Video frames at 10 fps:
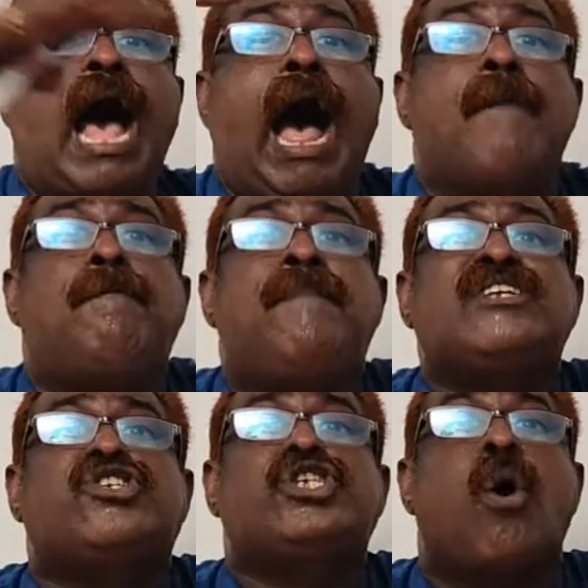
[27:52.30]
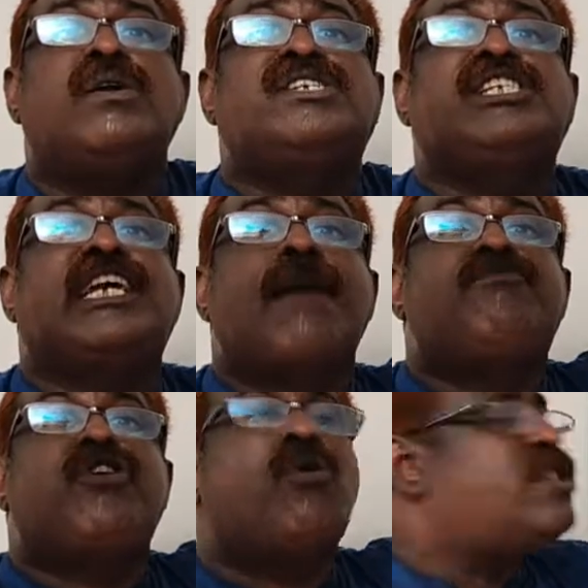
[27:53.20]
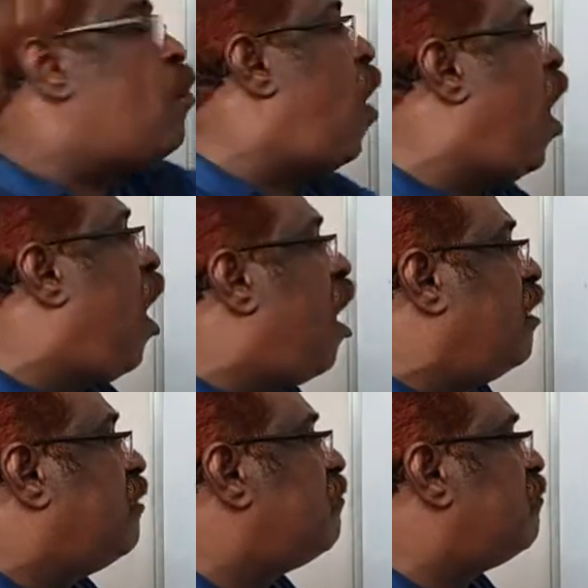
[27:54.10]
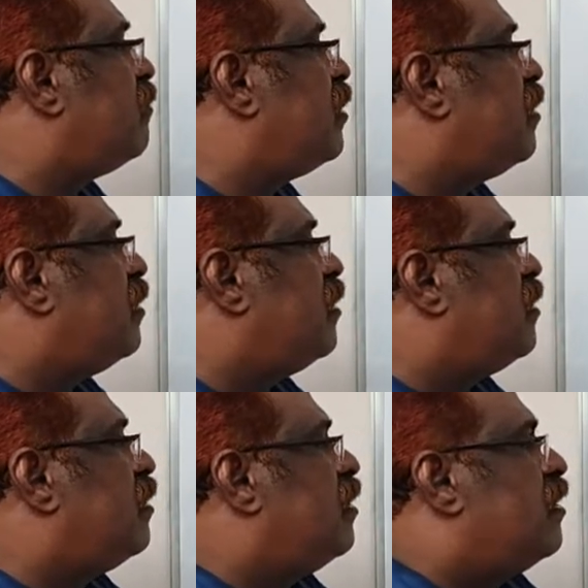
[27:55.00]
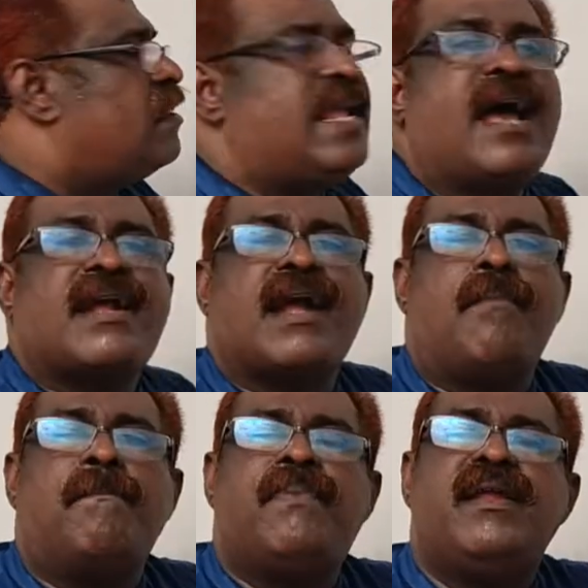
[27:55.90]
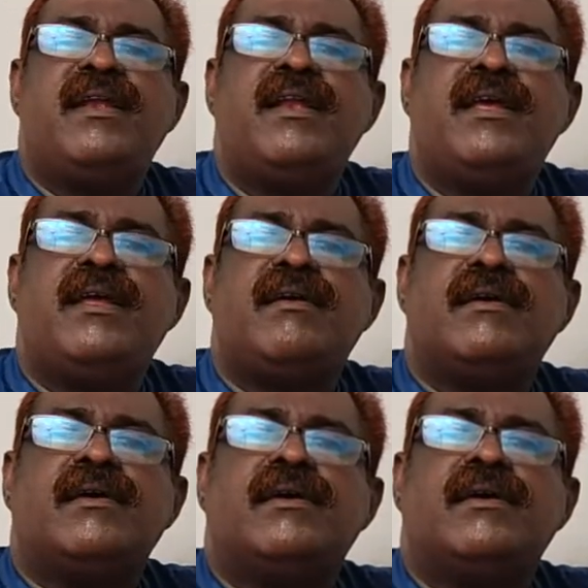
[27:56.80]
the upper stones kept on the wall, they are completely